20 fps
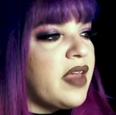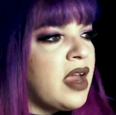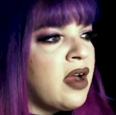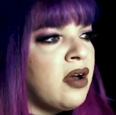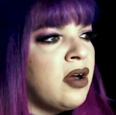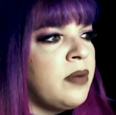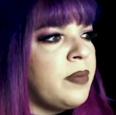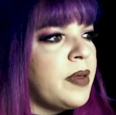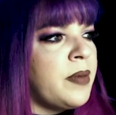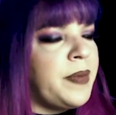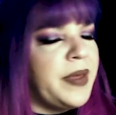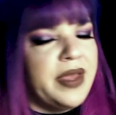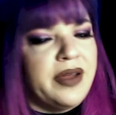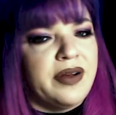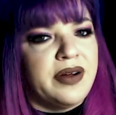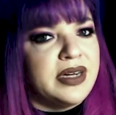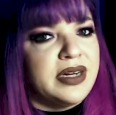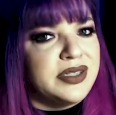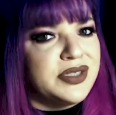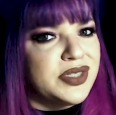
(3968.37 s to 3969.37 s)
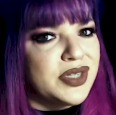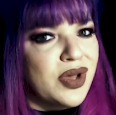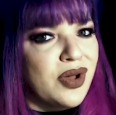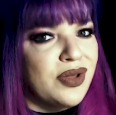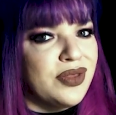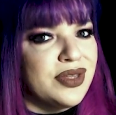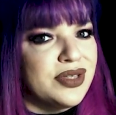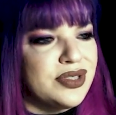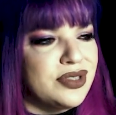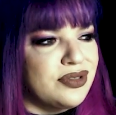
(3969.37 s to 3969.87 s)
of Arab appearance
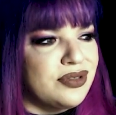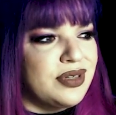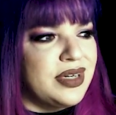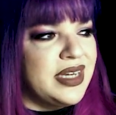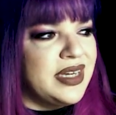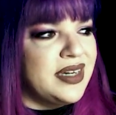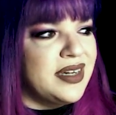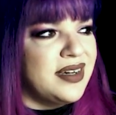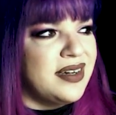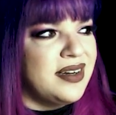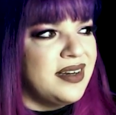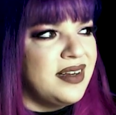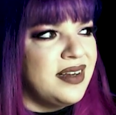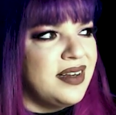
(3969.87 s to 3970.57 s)
on the street.